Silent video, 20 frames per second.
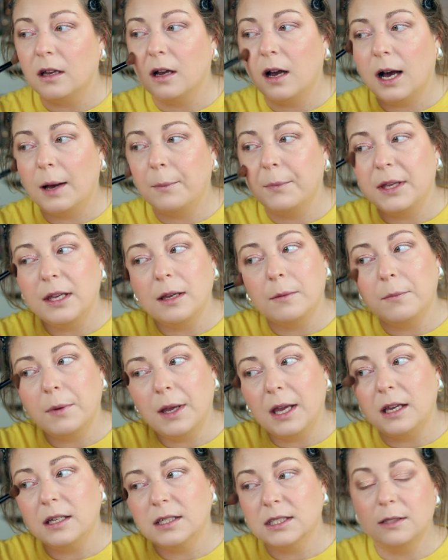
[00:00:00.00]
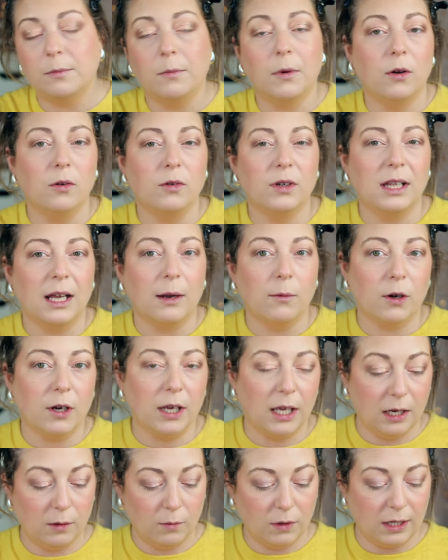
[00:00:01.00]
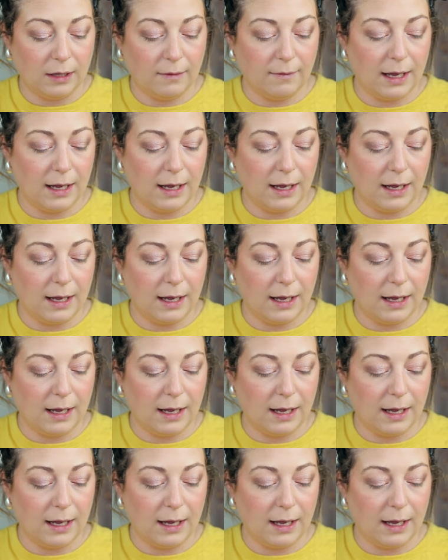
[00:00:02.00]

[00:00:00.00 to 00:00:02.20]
copy and paste mode that we're in with a